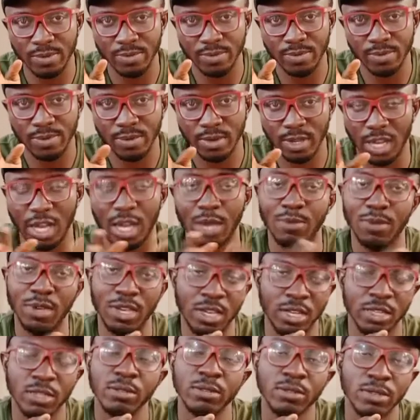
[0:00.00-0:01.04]
I
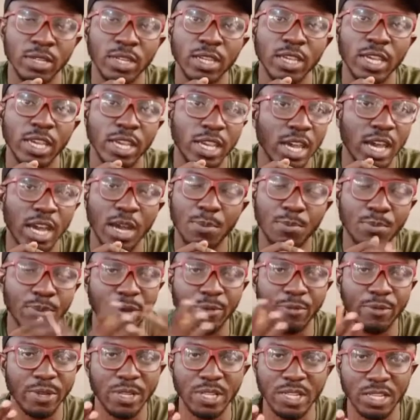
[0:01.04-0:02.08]
mean, yeah,
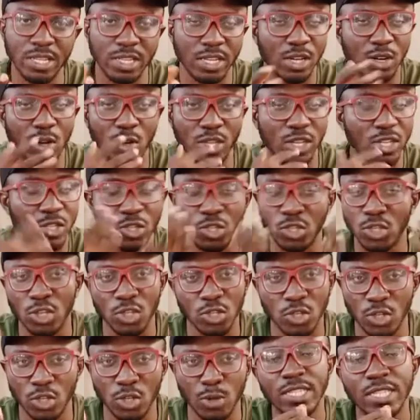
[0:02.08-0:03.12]
perfectly. It's just
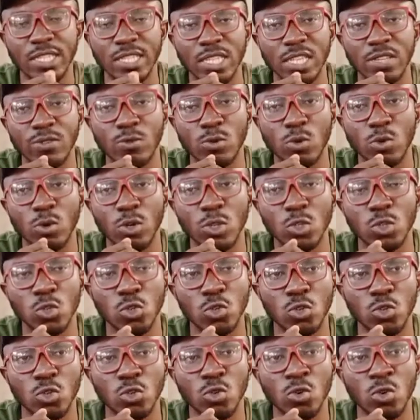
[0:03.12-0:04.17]
automatic. If you want to
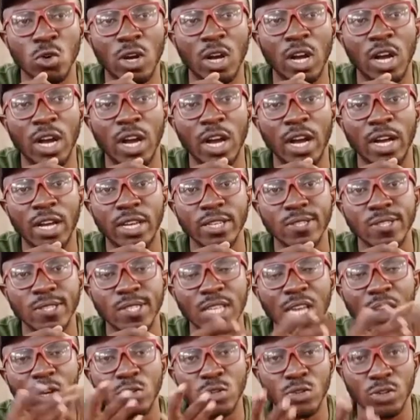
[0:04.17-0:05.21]
do
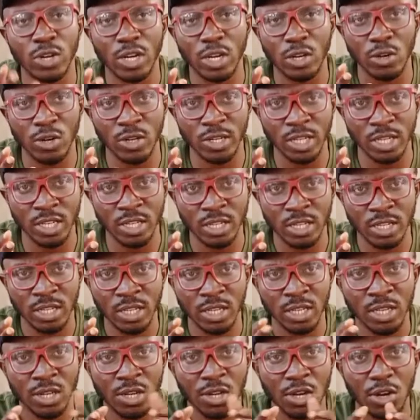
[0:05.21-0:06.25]
sound recording,
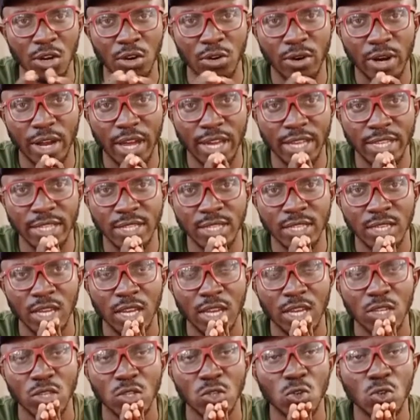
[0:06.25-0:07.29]
all right,
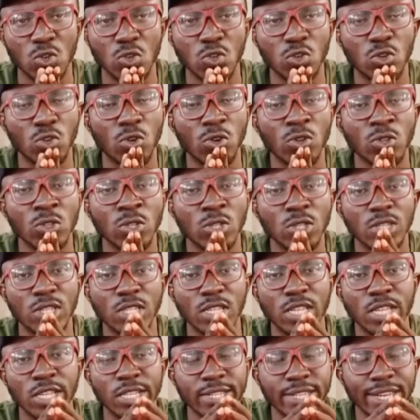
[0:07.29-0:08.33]
so you don't
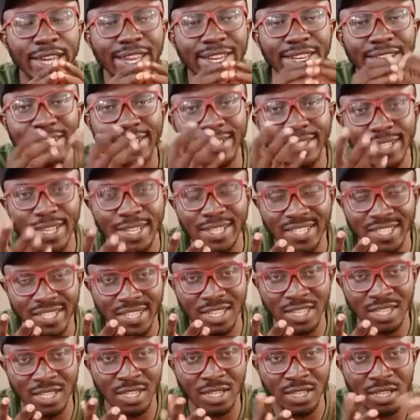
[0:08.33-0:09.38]
need any
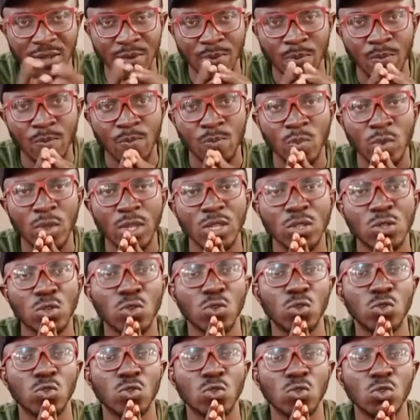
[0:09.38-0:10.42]
setting to
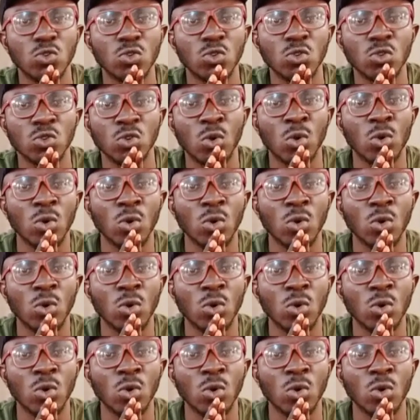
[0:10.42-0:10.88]
do